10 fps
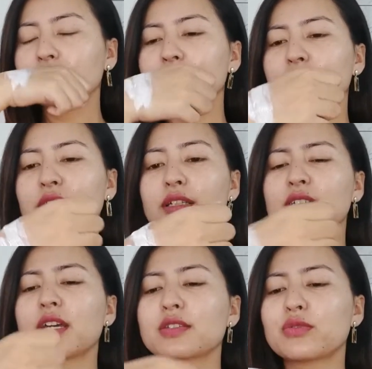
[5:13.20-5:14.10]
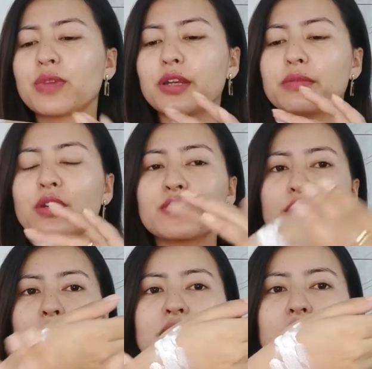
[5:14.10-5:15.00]
But it does remind me of
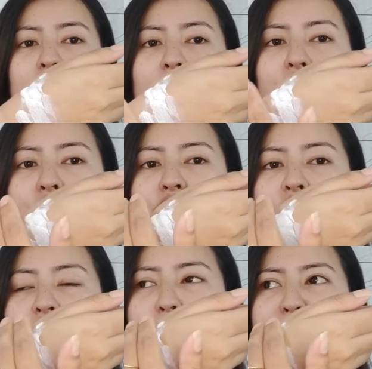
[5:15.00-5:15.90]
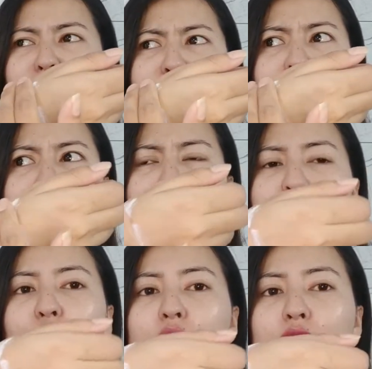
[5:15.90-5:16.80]
something which I'm not very
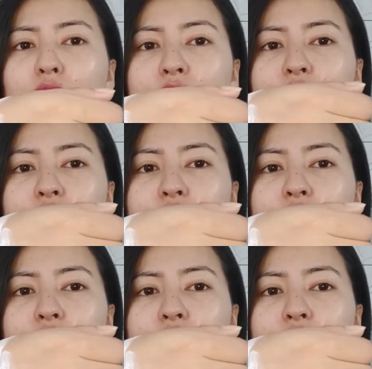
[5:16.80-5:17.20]
fond of.